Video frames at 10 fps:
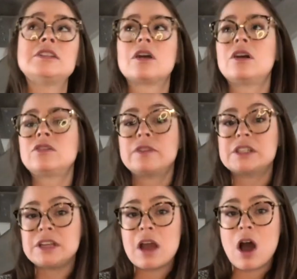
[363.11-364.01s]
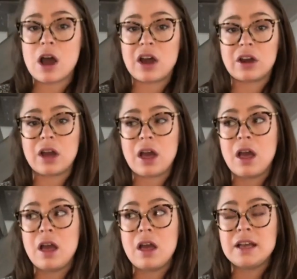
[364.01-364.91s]
a controversy on
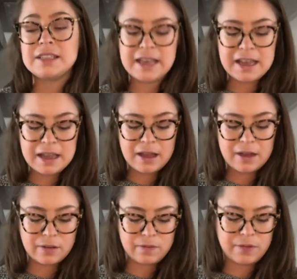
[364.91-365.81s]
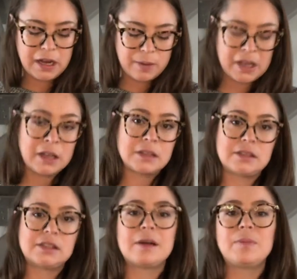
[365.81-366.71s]
taking vitamins
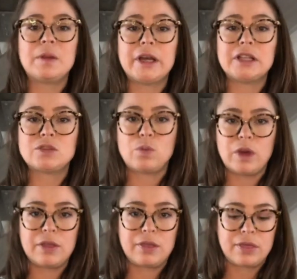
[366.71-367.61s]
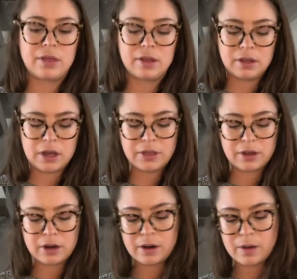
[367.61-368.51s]
and supplements with
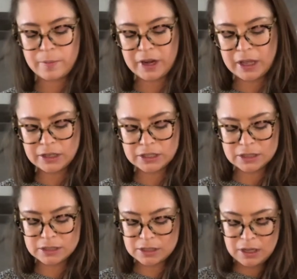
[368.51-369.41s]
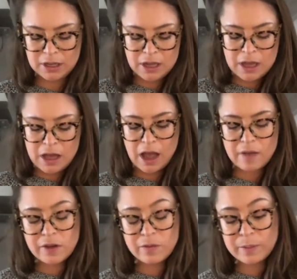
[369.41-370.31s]
other medications.
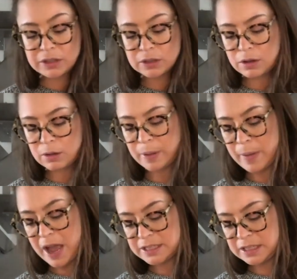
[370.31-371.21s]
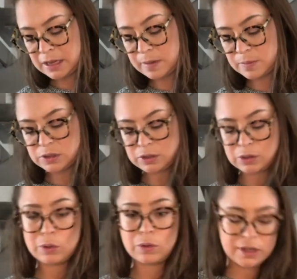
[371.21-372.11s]
I've never been told by my team
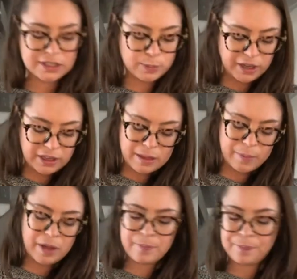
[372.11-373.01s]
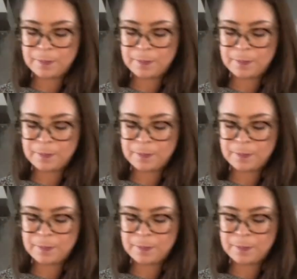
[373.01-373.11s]
to split them up,